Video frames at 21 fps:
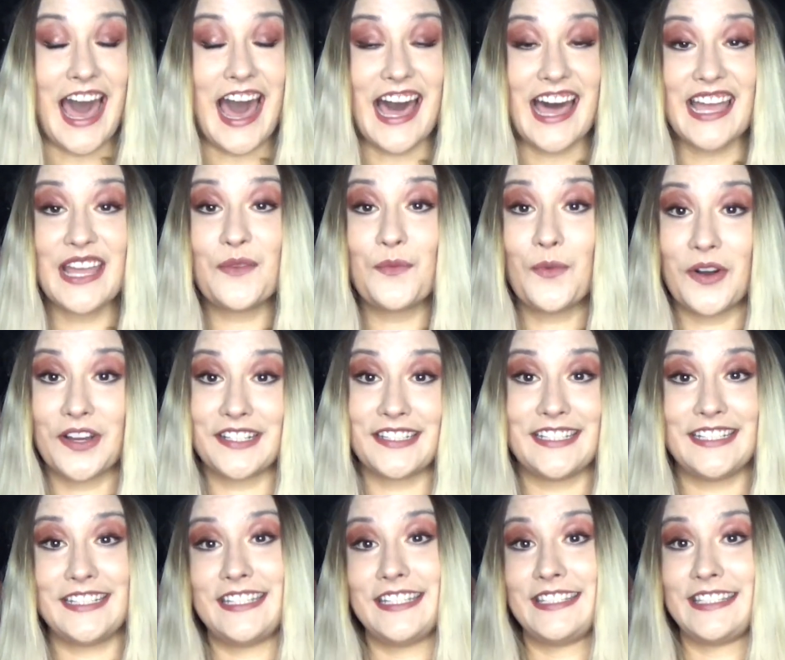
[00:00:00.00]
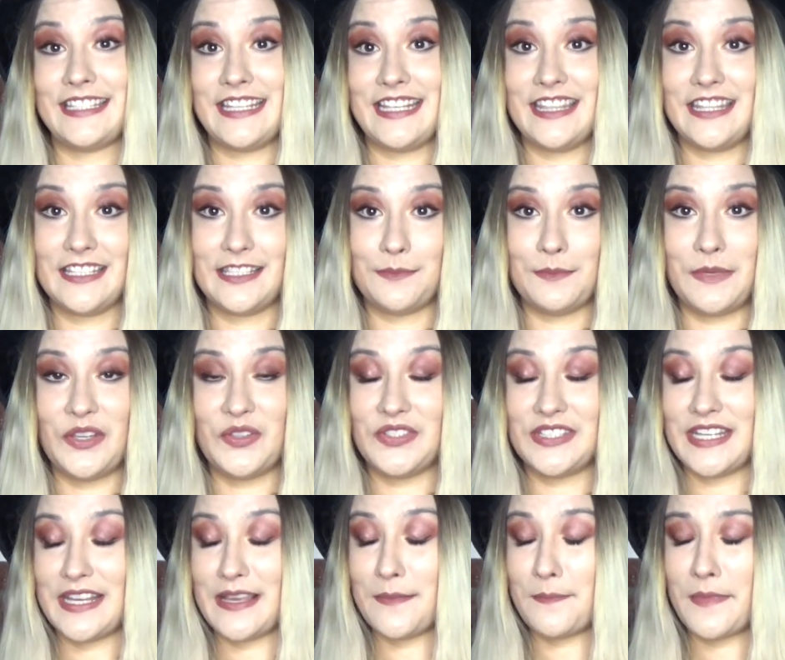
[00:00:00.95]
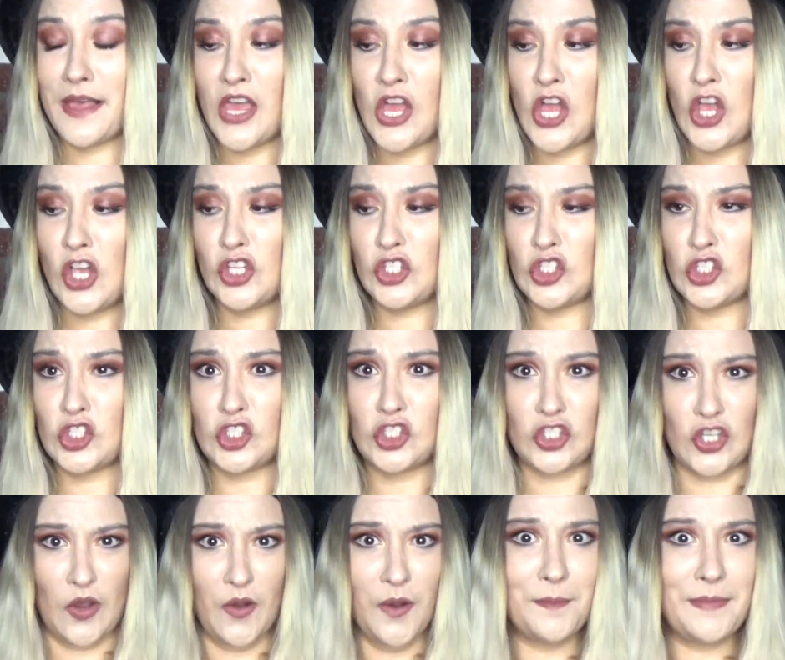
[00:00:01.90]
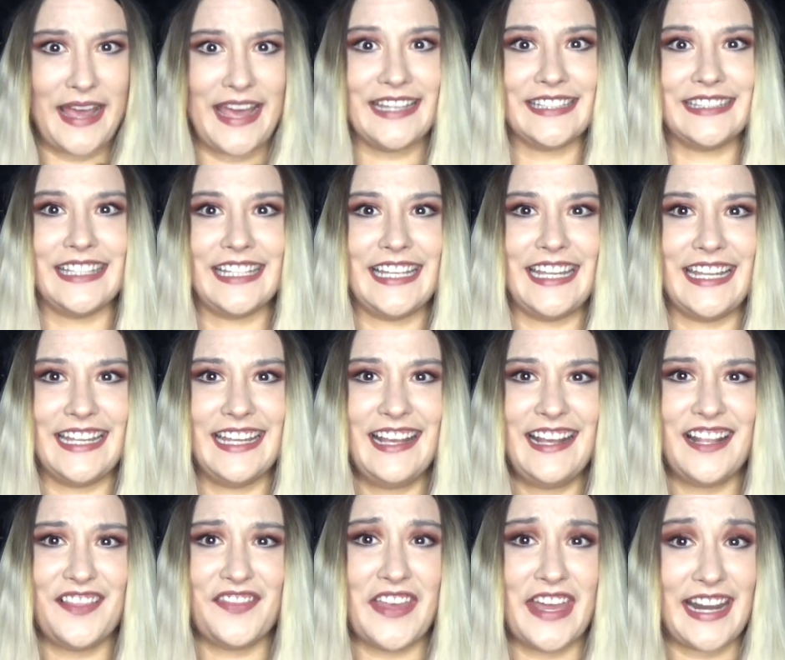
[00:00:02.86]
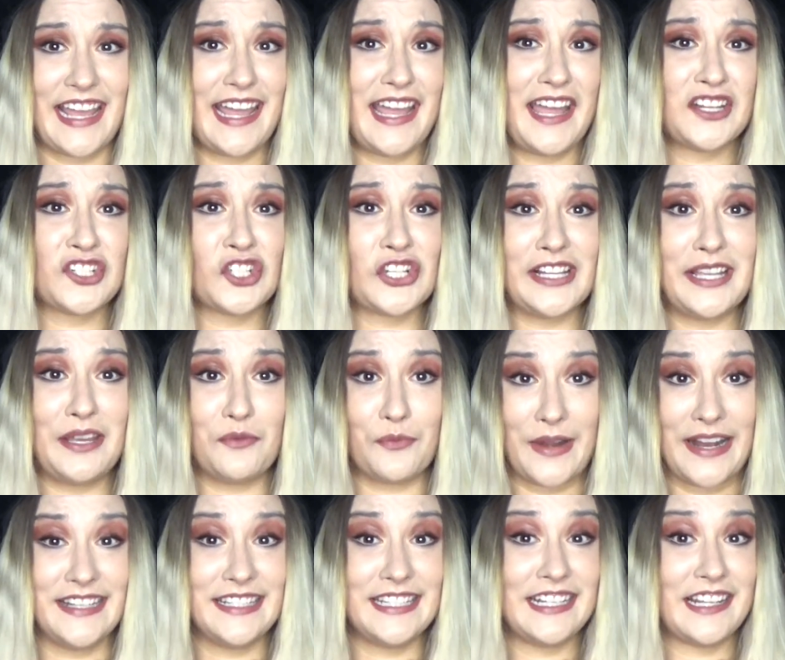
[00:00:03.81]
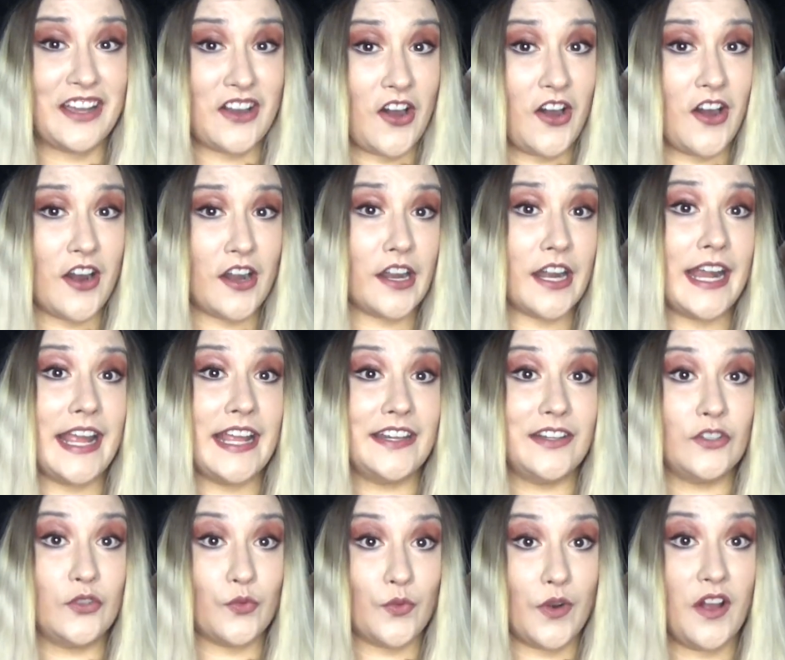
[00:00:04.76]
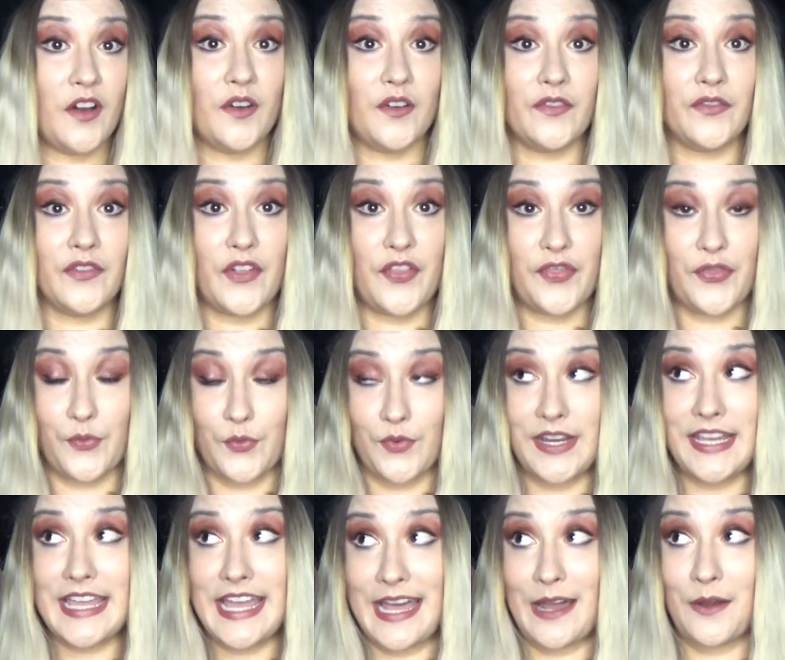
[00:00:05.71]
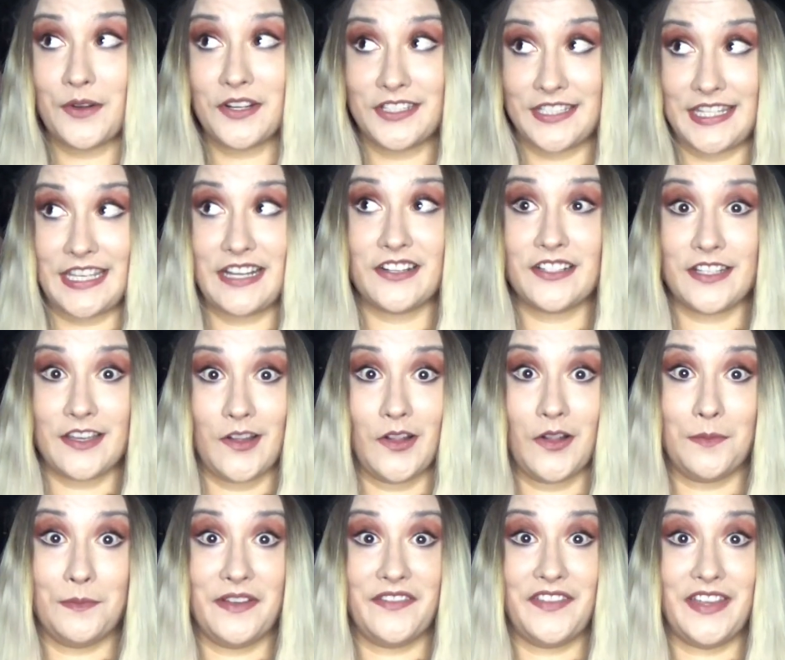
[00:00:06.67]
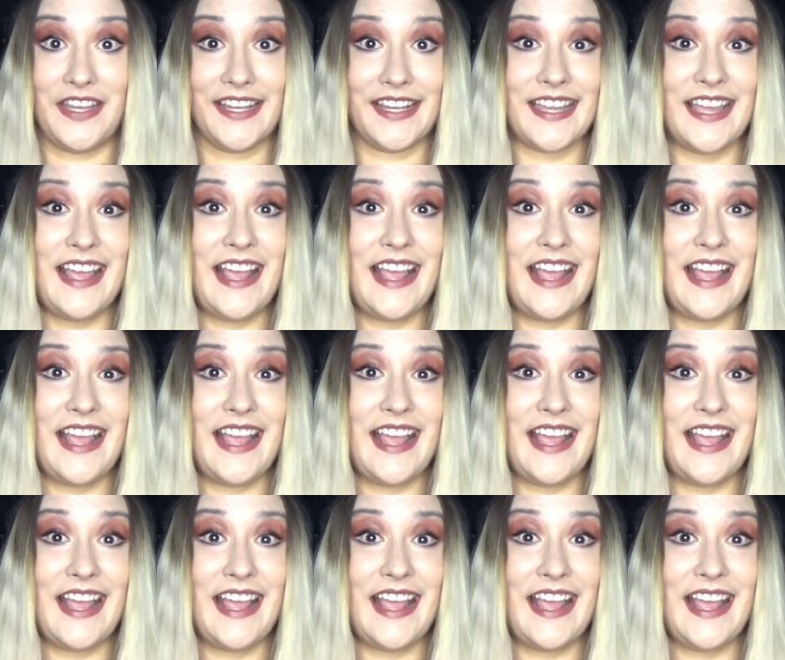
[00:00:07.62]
I wanted to see this museum so badly that I actually rented a car and drove 3 hours there to Holmavik